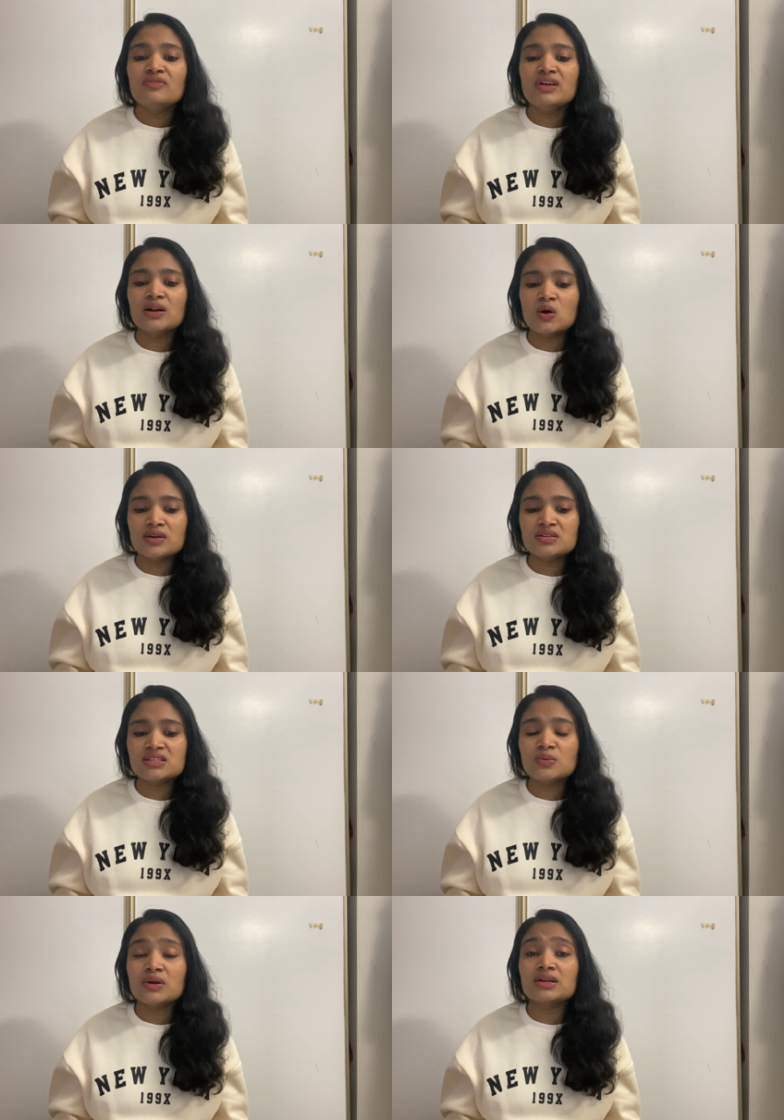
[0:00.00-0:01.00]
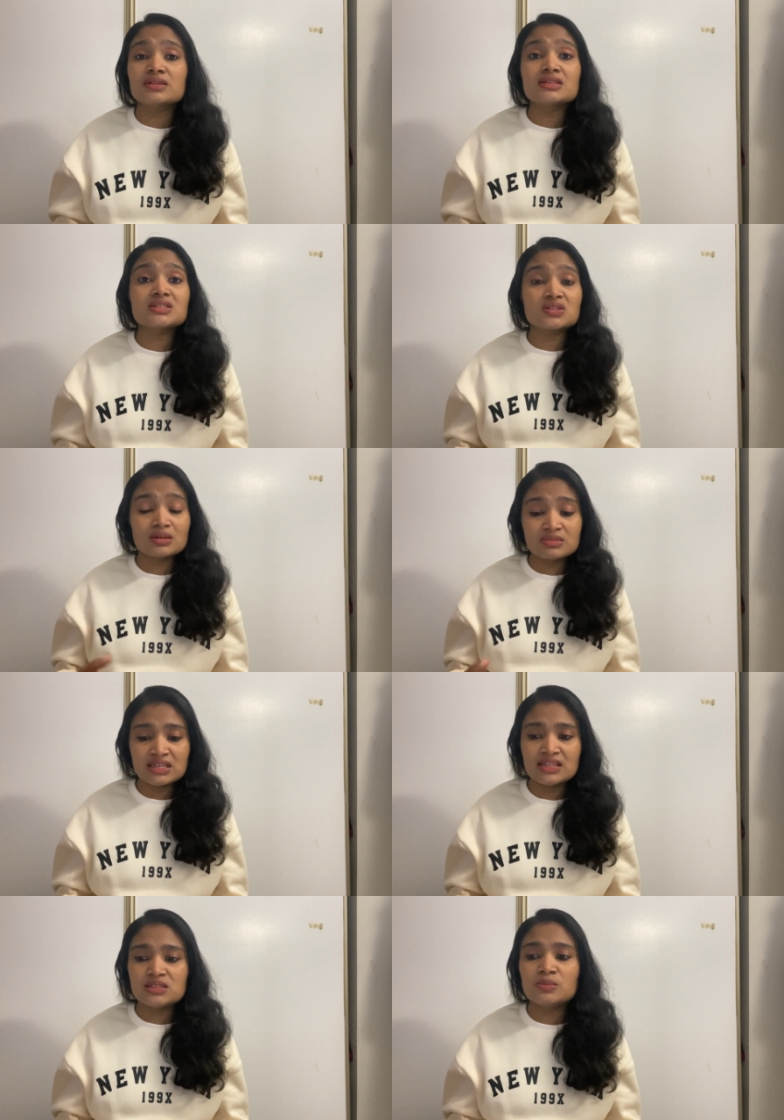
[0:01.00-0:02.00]
We are going to see what are the streams
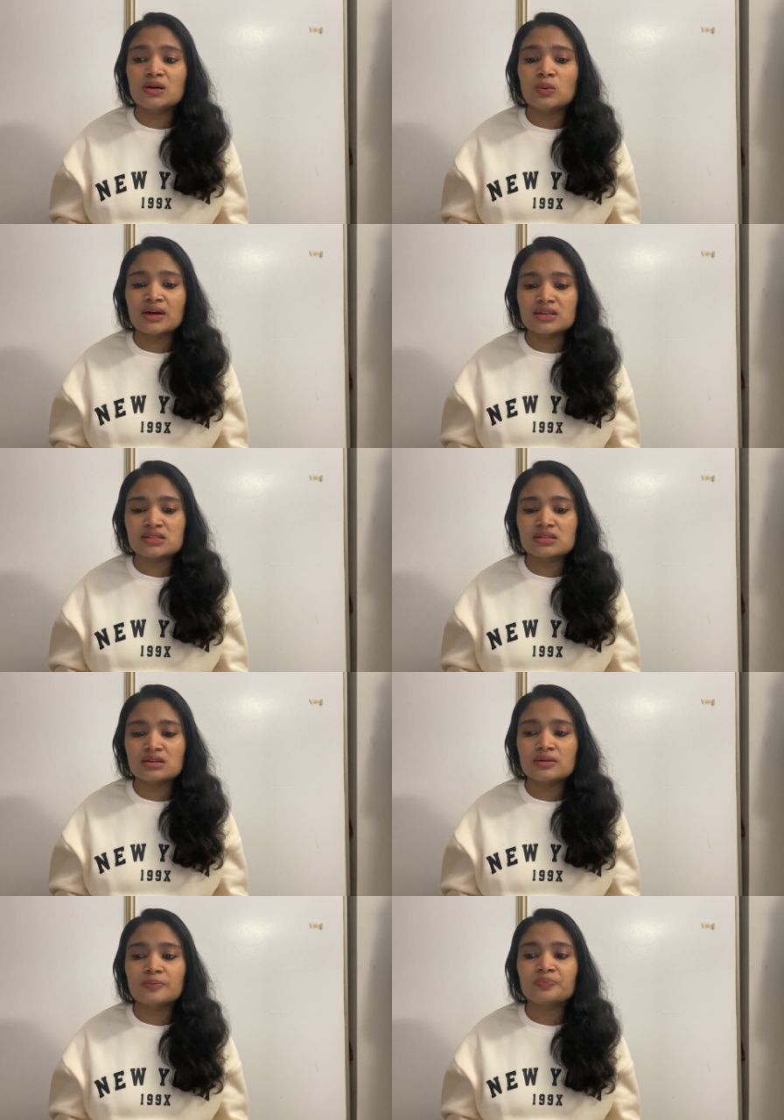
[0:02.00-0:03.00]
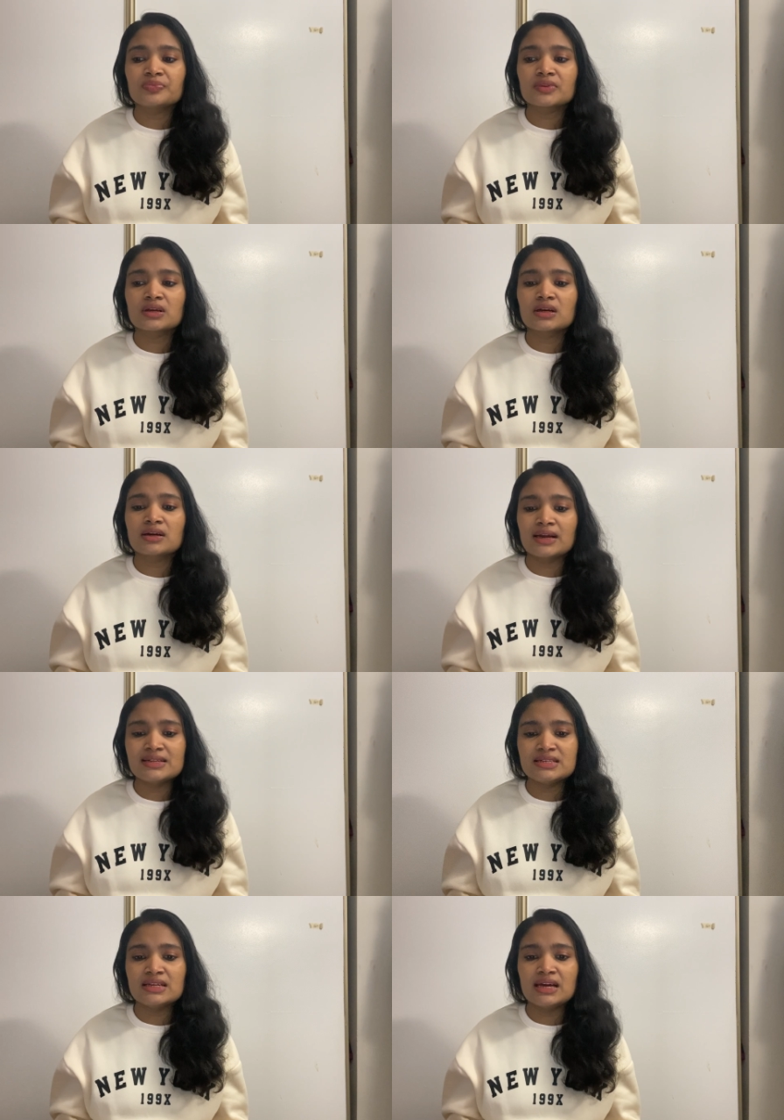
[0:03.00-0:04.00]
eligible, what is the
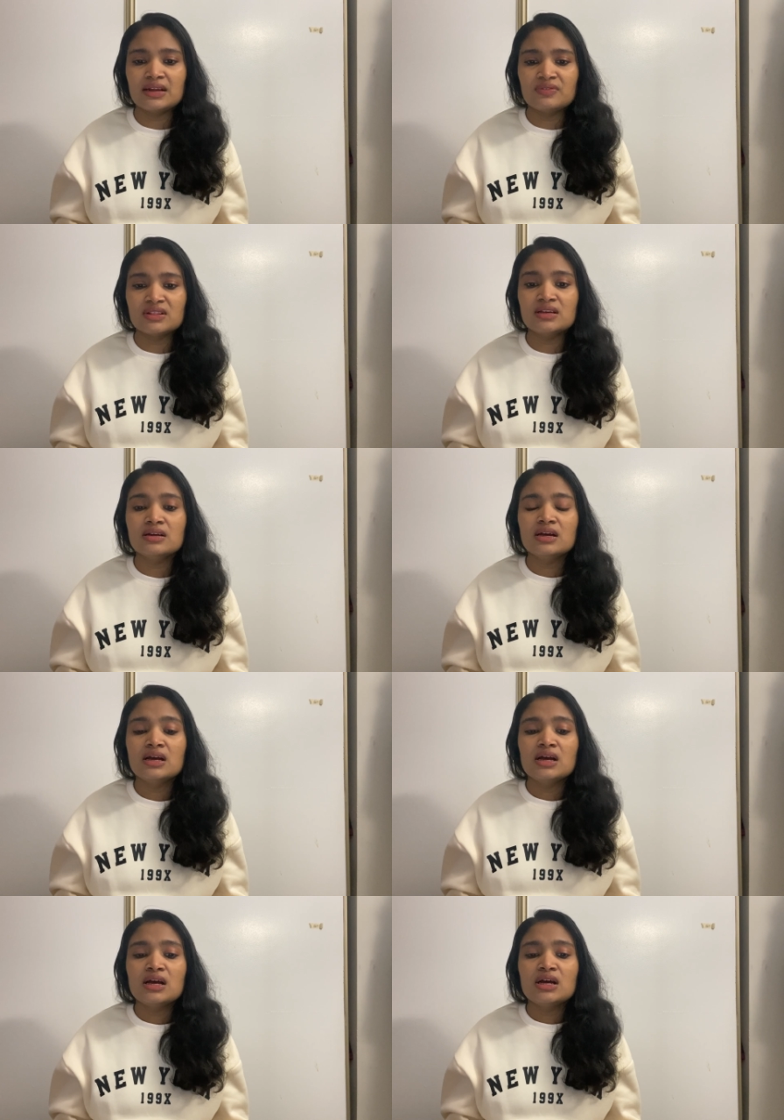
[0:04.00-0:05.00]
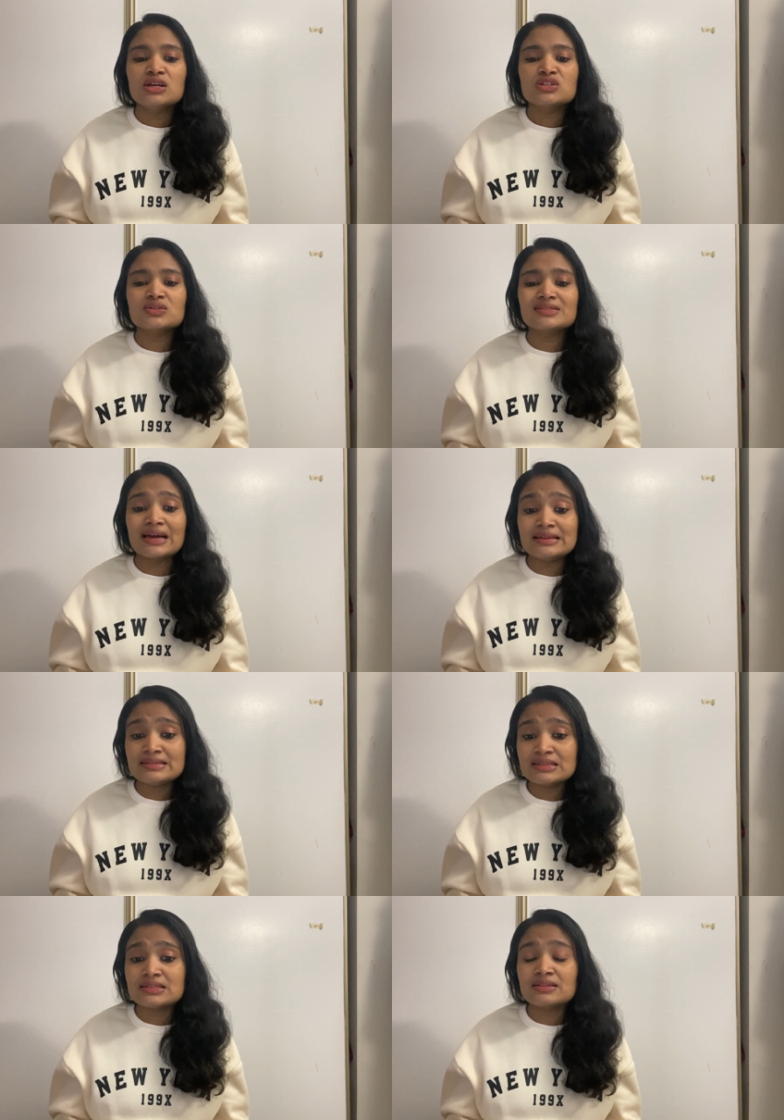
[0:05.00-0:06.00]
criteria and everything. So
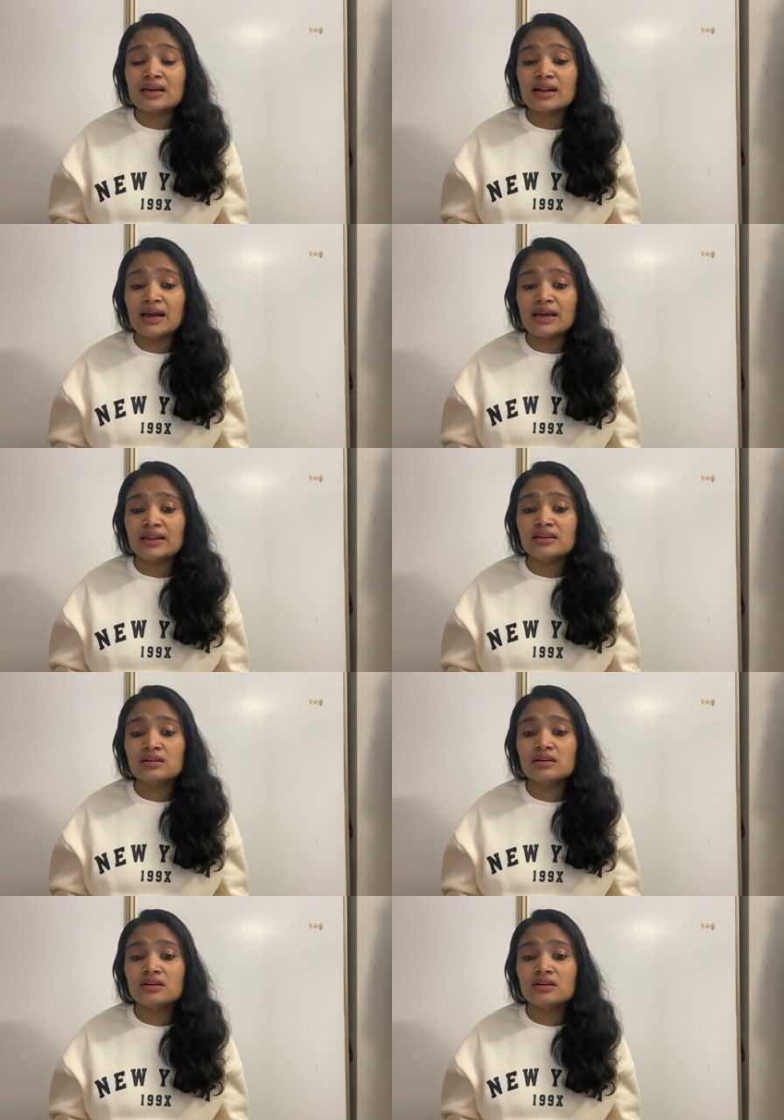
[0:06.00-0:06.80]
scientists, they are hiring